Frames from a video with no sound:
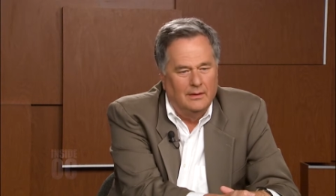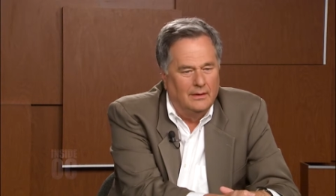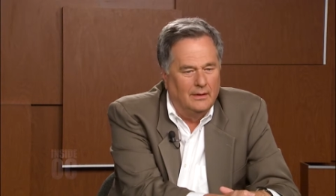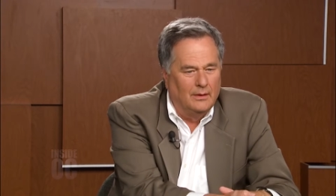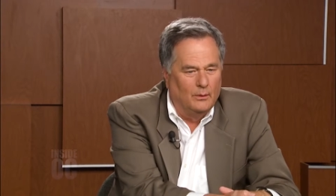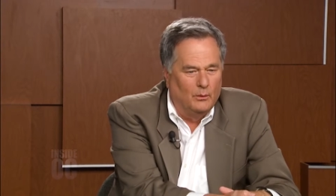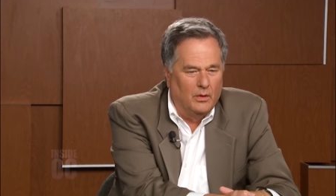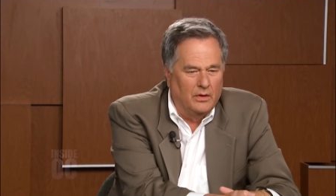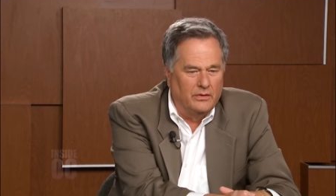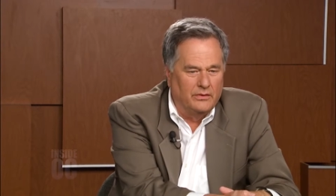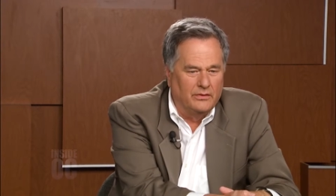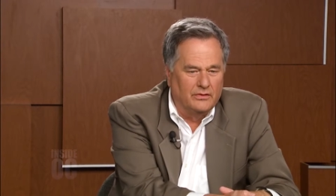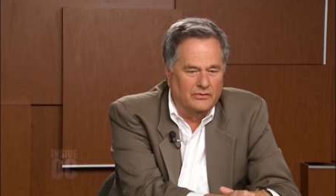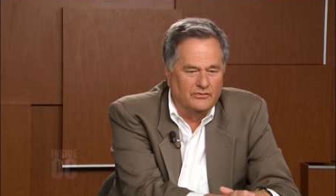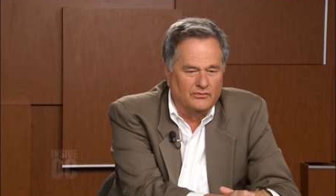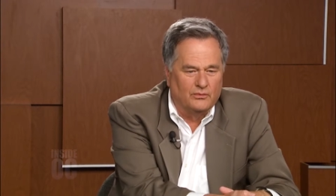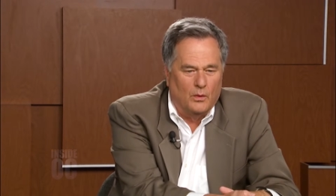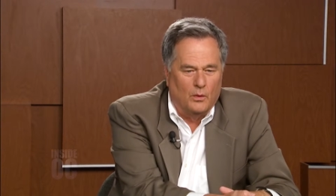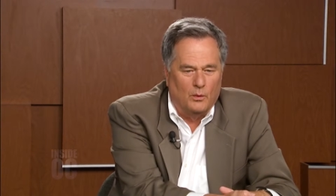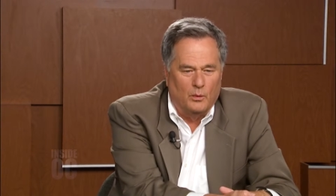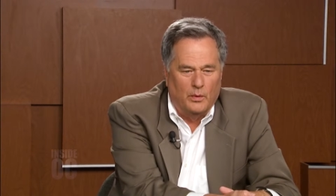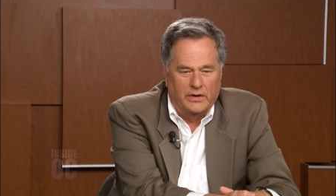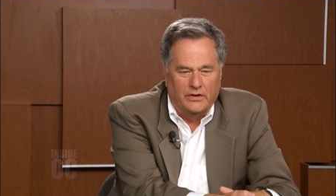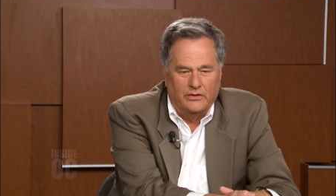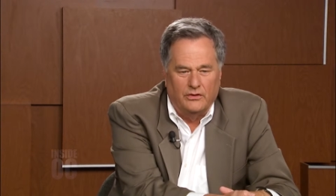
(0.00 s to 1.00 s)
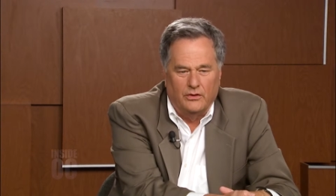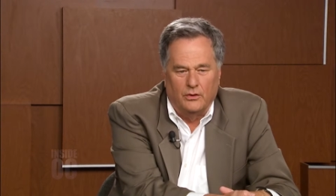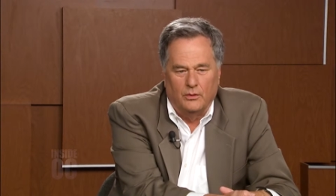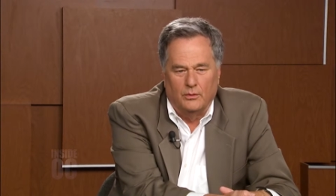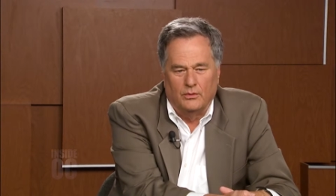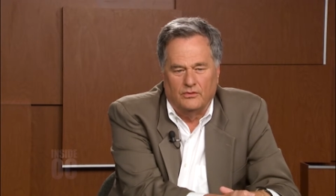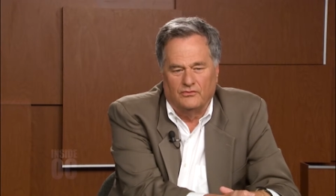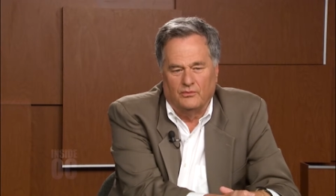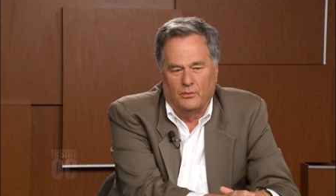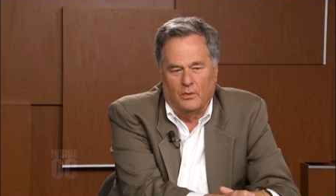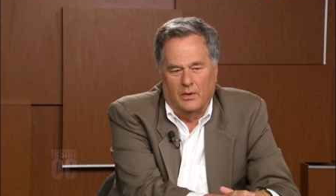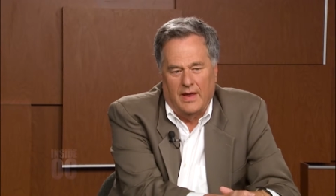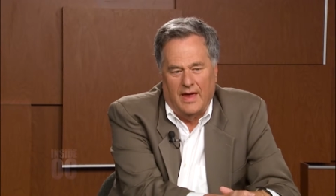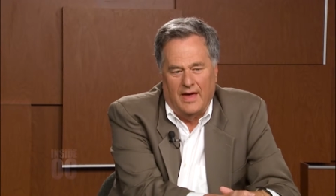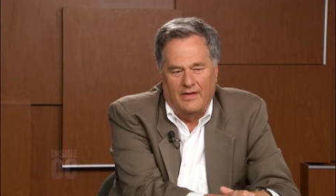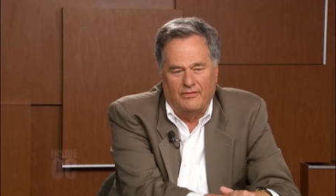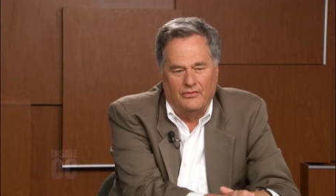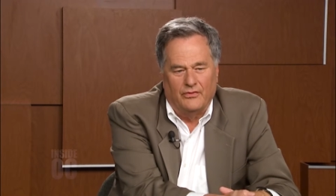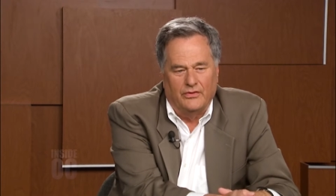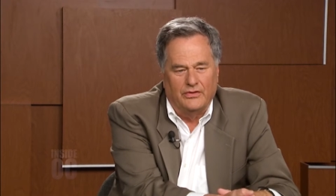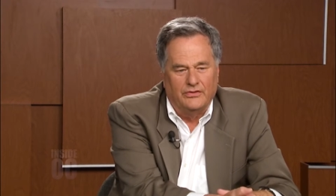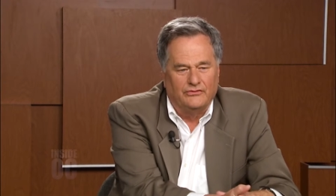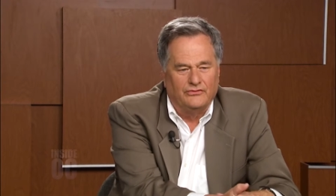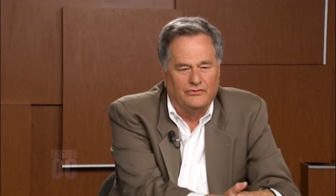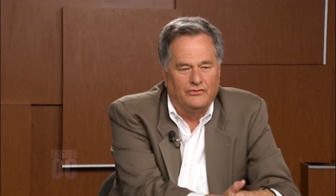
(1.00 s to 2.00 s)
whether it's what we do, it's what
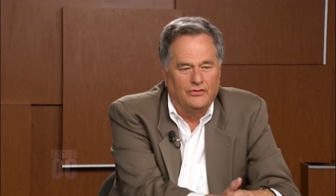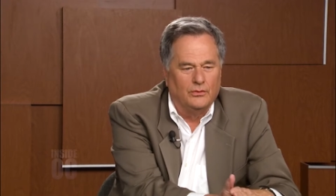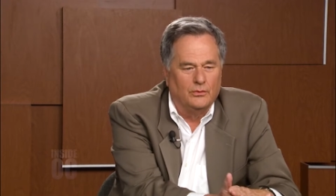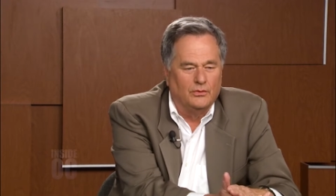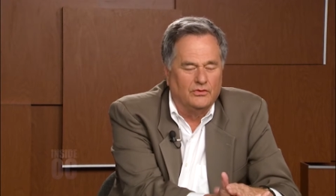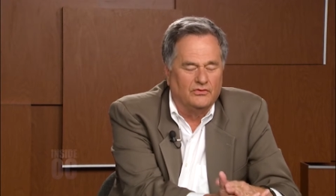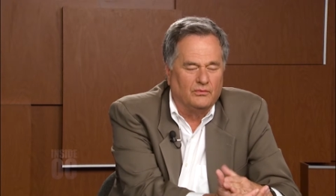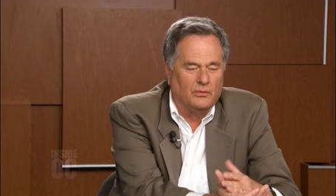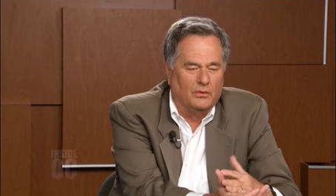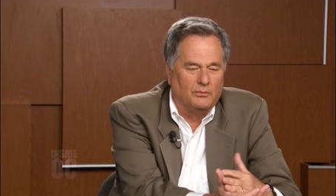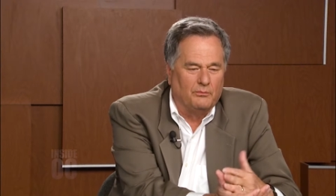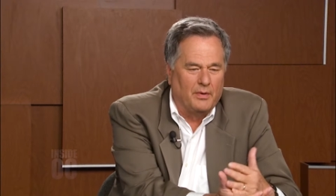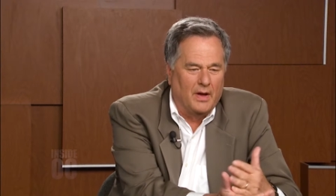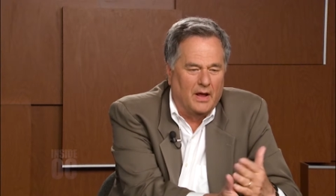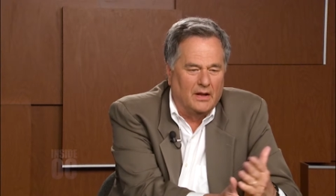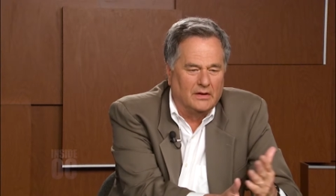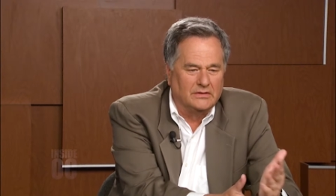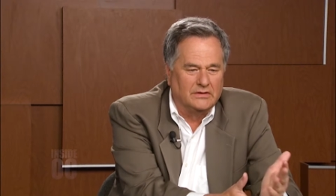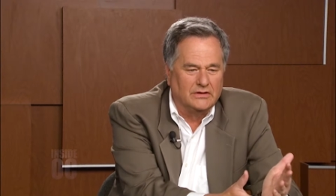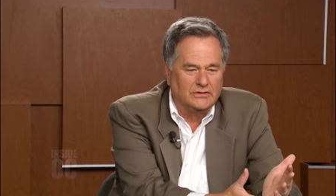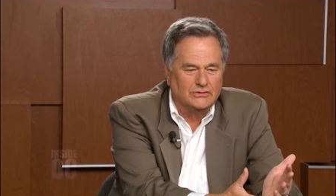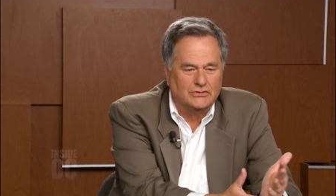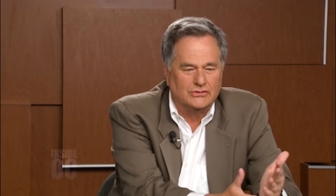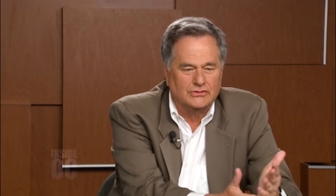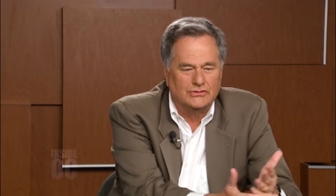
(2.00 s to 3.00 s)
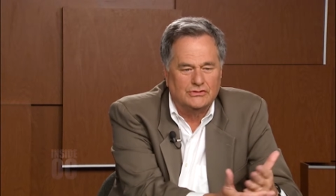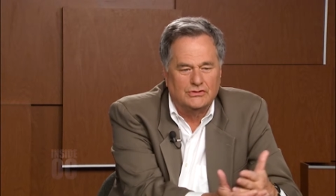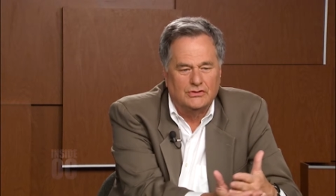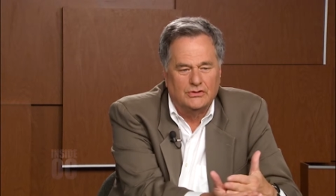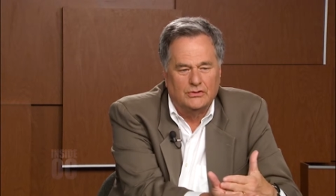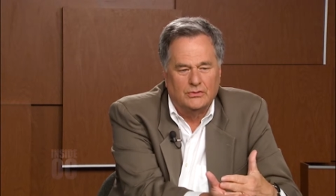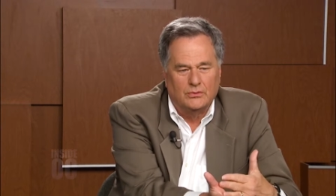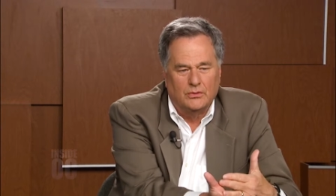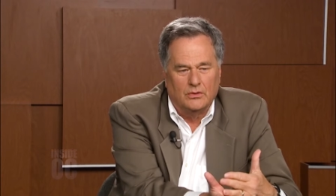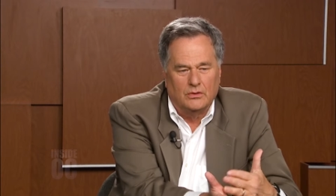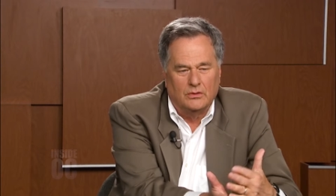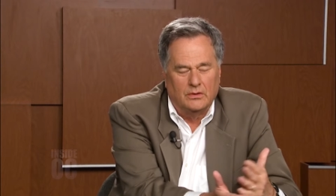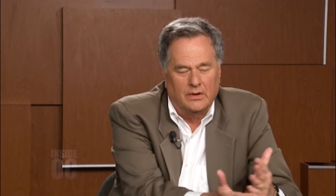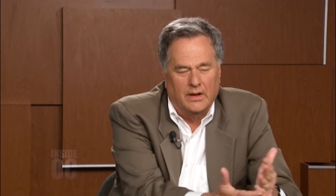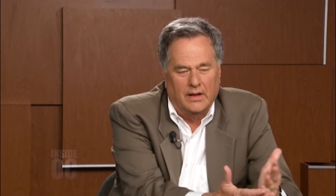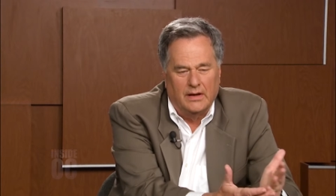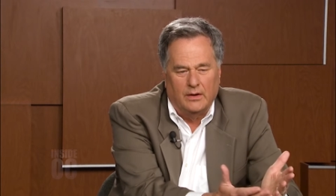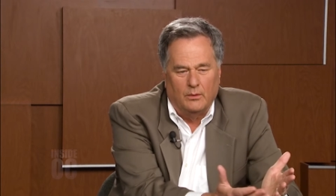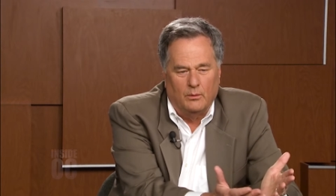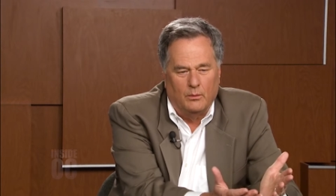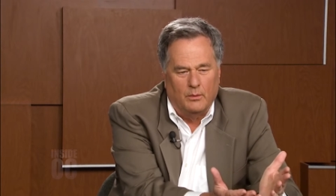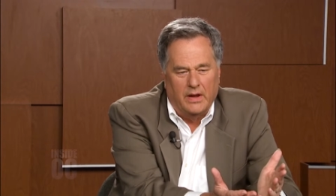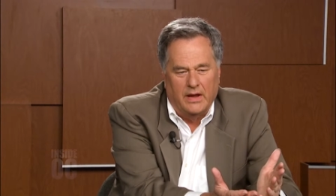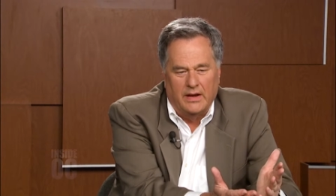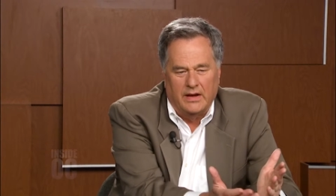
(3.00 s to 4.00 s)
athletes do, it's what politicians do, or
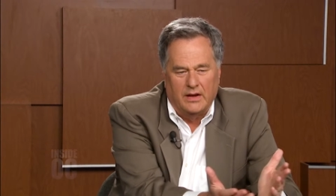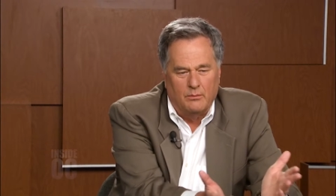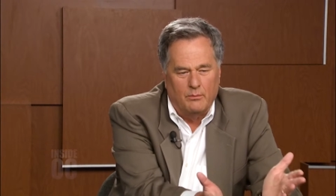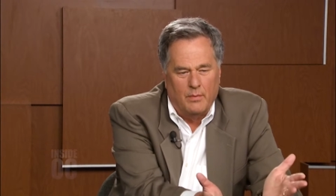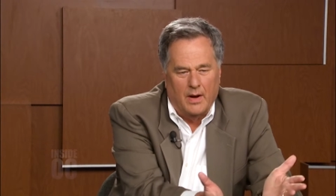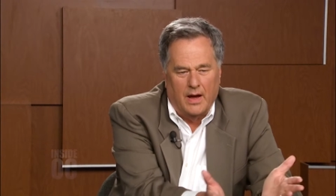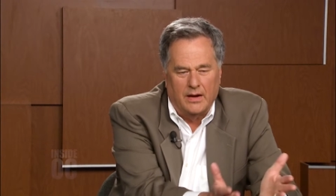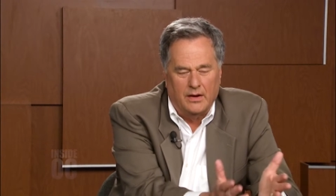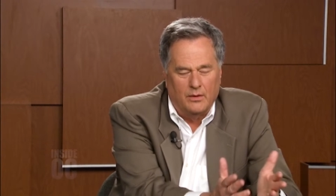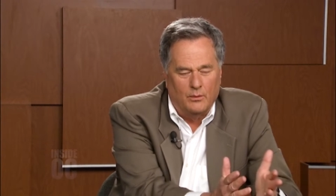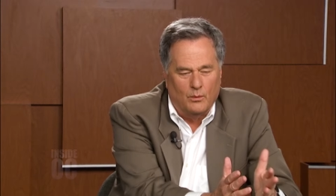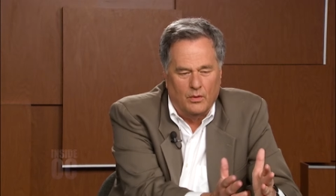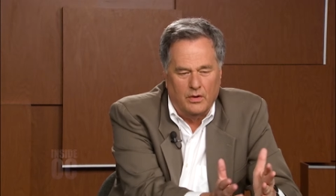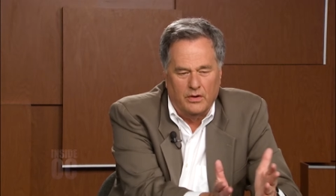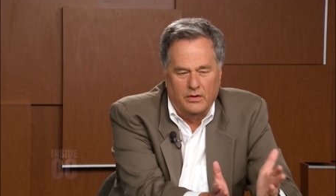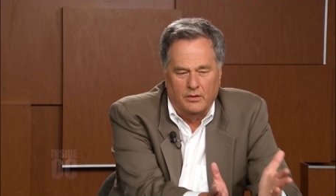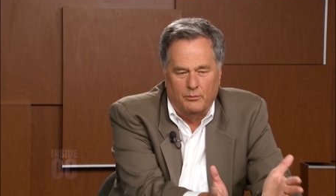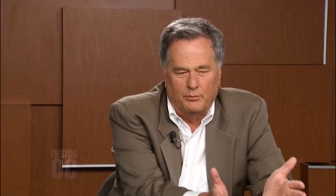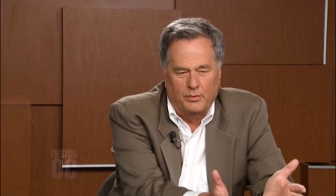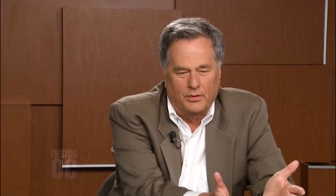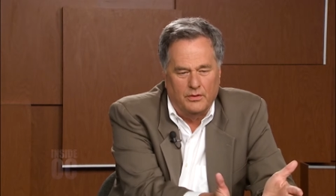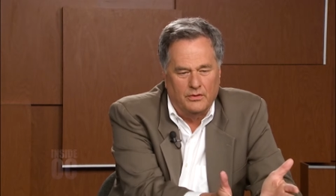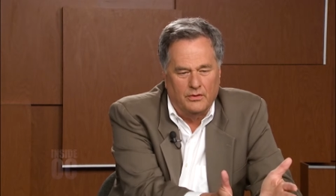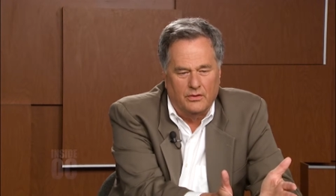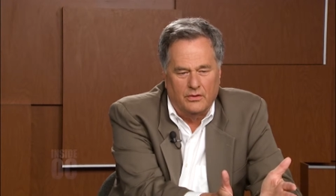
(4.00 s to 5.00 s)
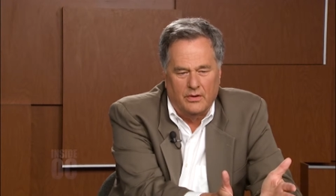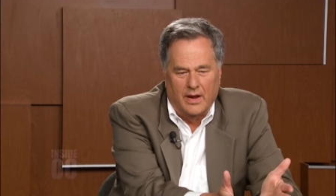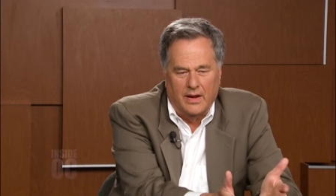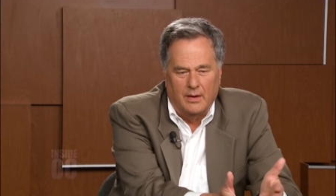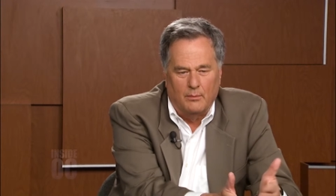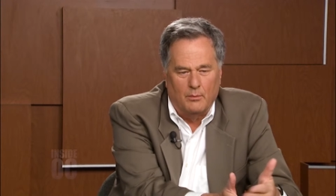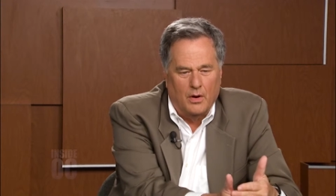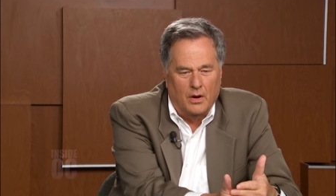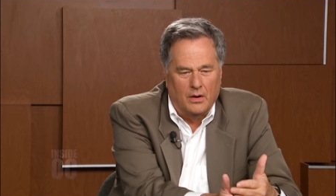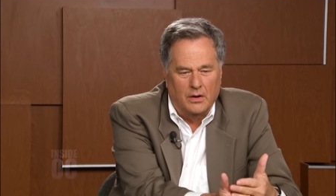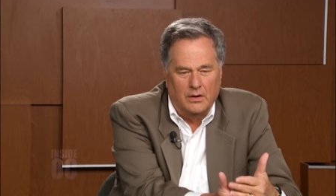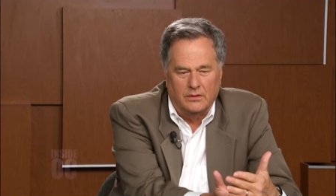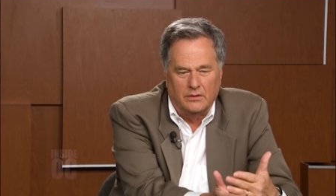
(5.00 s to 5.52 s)
anybody where you put your name on it,